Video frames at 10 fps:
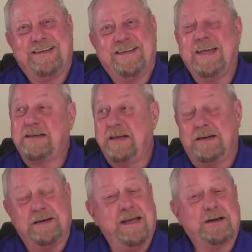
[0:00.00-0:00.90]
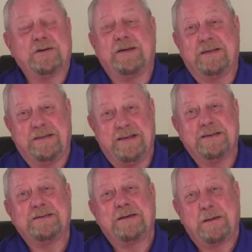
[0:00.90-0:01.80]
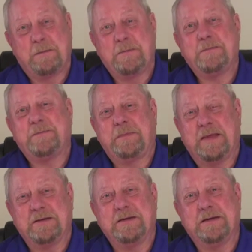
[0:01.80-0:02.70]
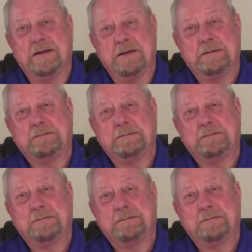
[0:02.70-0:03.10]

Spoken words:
It did, actually, yes. Yes, it did.